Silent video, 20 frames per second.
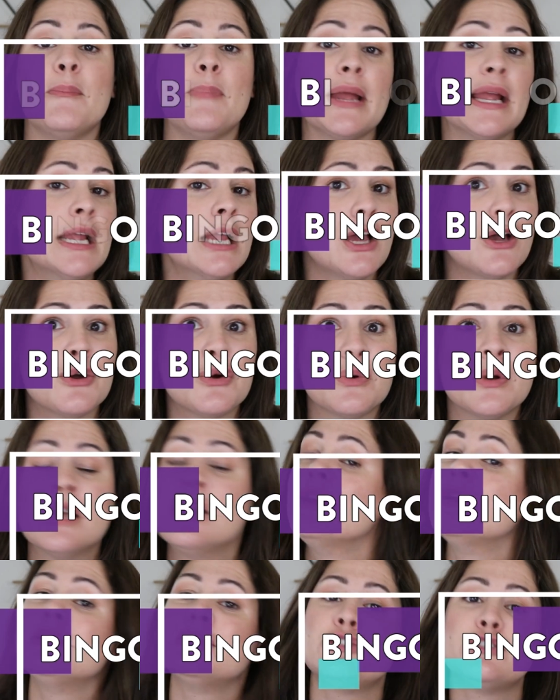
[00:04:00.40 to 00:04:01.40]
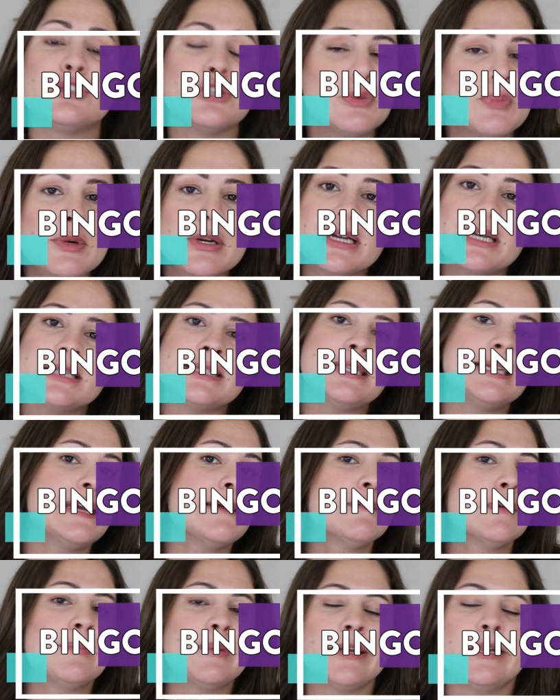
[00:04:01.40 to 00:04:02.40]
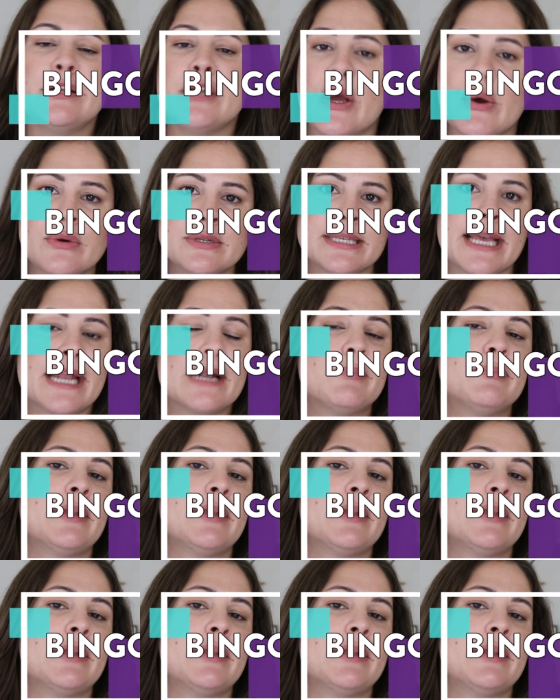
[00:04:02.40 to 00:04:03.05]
Bingo. Super easy, everybody knows how to